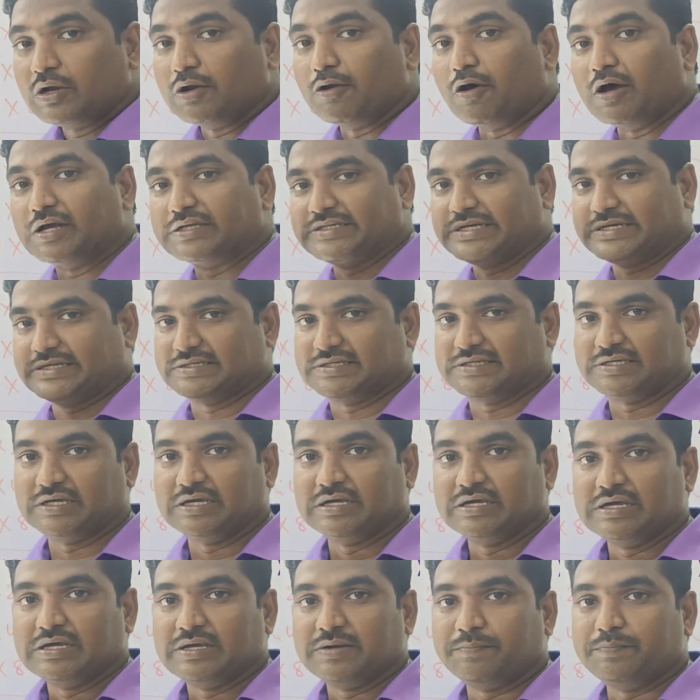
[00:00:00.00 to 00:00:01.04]
logics
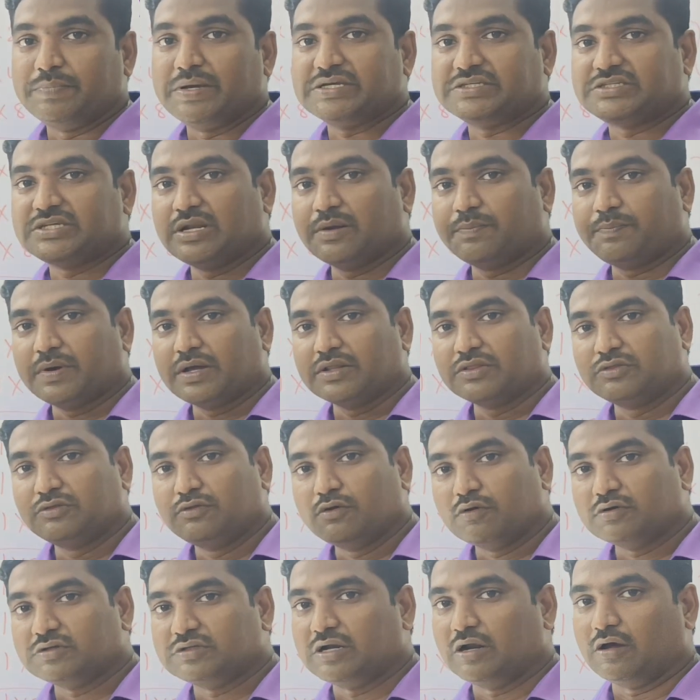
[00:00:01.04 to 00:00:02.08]
based upon
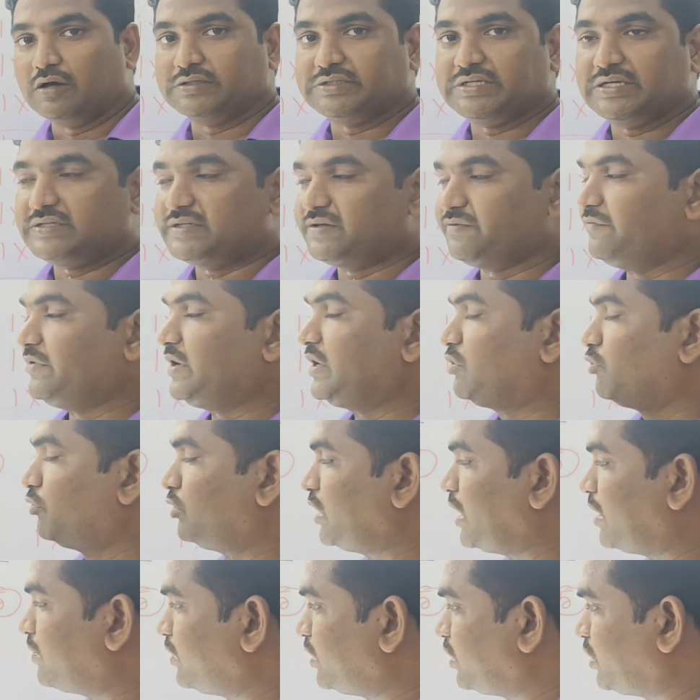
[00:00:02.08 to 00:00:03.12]
those logics, we could
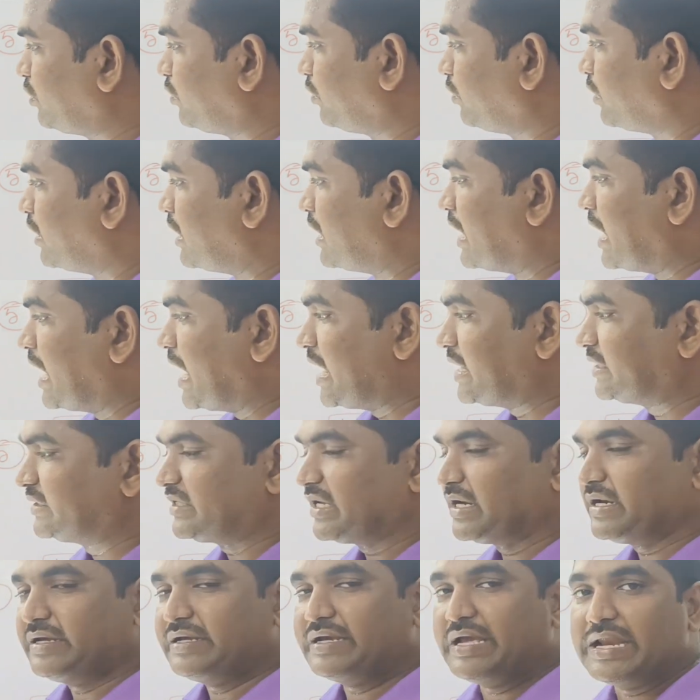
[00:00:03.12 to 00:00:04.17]
be able to
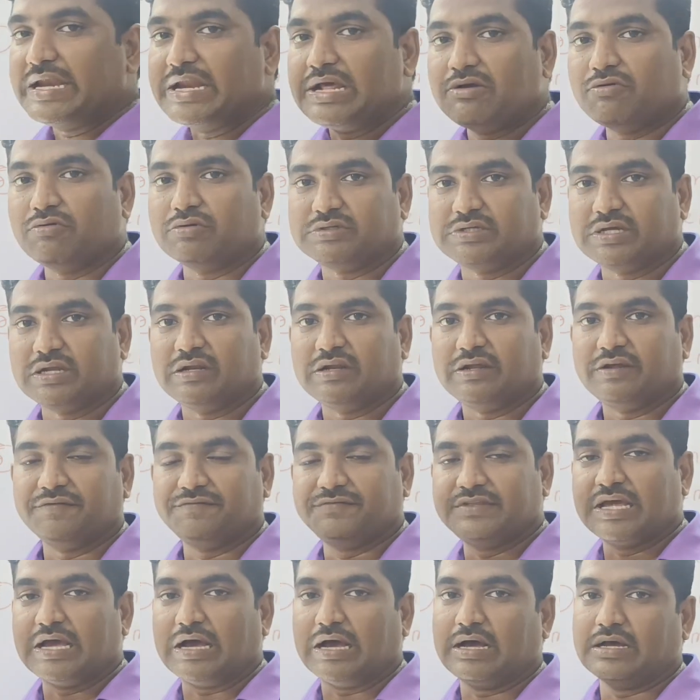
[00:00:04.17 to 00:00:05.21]
answer any question
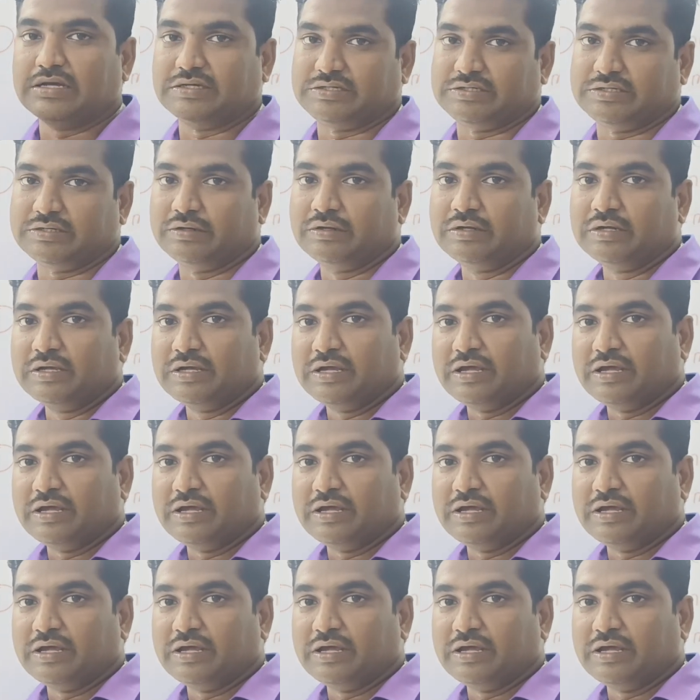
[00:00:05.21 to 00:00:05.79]
if they ask.